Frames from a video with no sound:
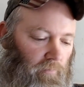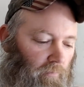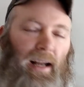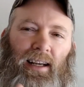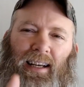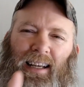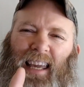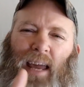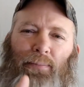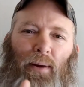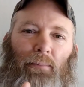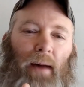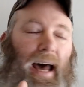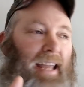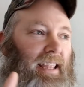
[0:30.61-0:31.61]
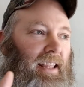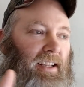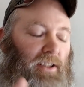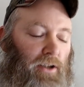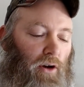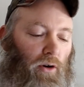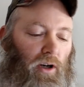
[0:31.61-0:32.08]
But keep in mind that
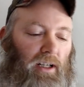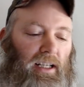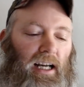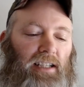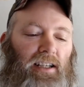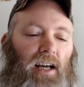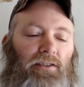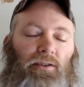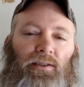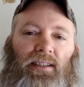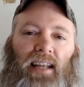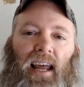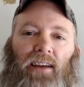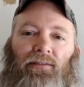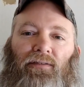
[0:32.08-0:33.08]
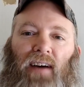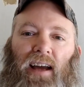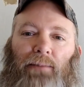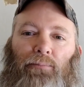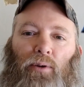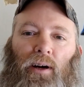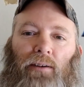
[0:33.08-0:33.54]
this yogurt does also say in
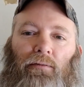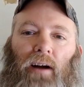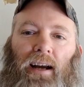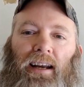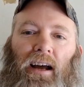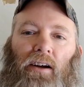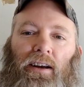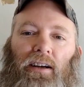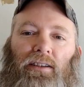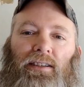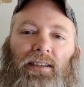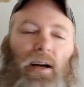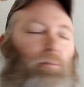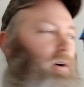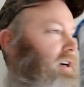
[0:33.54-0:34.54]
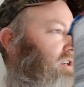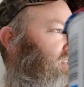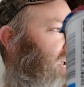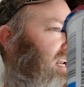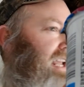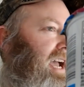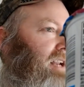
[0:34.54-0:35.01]
fine print right down here somewhere,
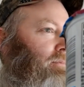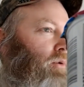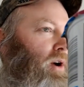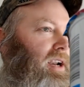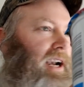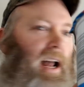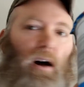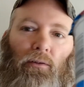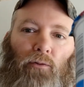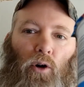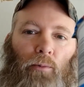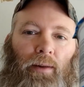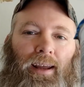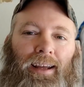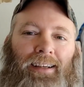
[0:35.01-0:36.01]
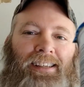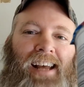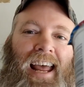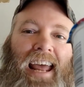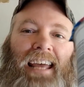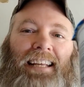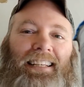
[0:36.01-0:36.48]
Jenny had to point it out for me,
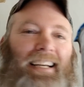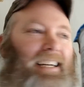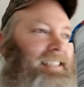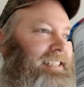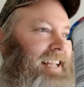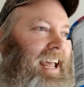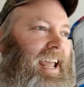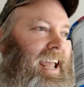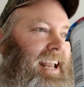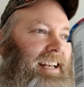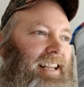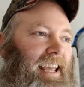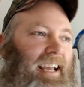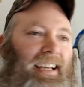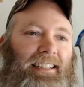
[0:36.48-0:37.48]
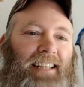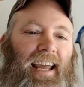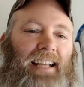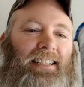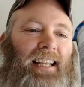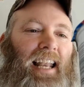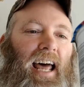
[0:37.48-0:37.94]
it does say it
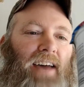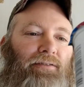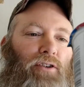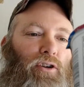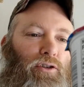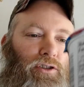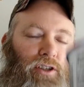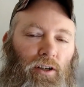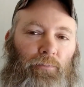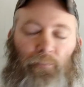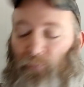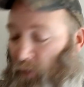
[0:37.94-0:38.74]
contains a live culture.